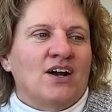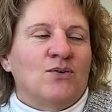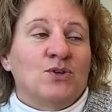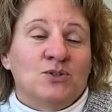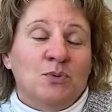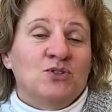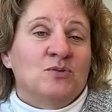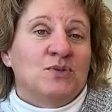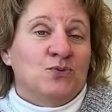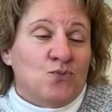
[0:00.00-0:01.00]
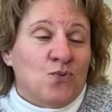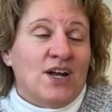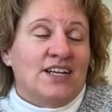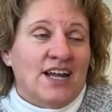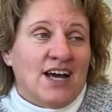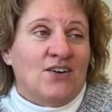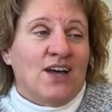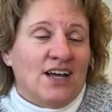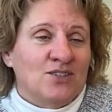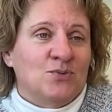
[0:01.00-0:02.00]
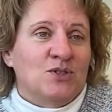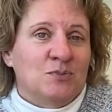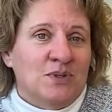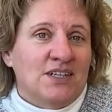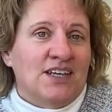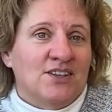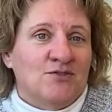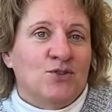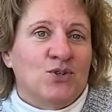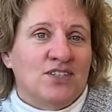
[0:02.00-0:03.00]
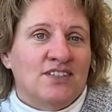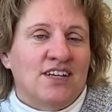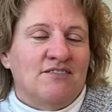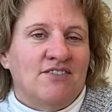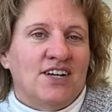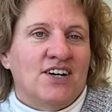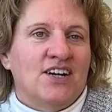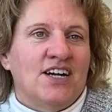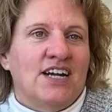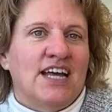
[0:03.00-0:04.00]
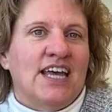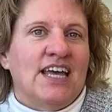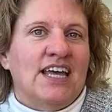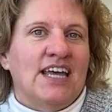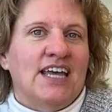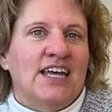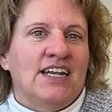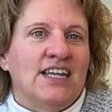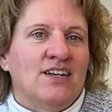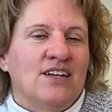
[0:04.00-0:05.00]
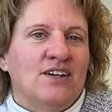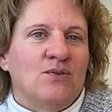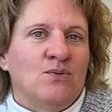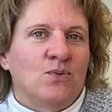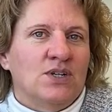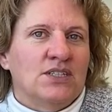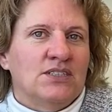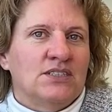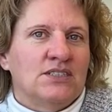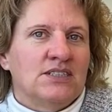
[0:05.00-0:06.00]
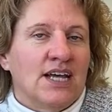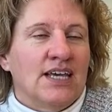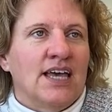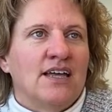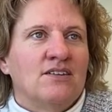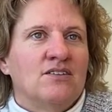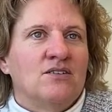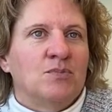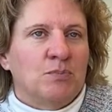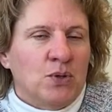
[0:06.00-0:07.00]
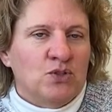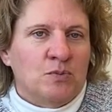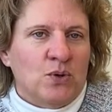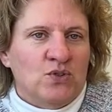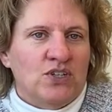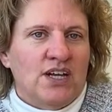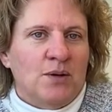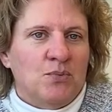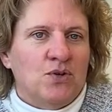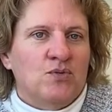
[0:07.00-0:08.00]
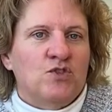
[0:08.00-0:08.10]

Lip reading: We're supposed to be right now as we speak at the Florida State Fair. And it was not canceled but postponed till April.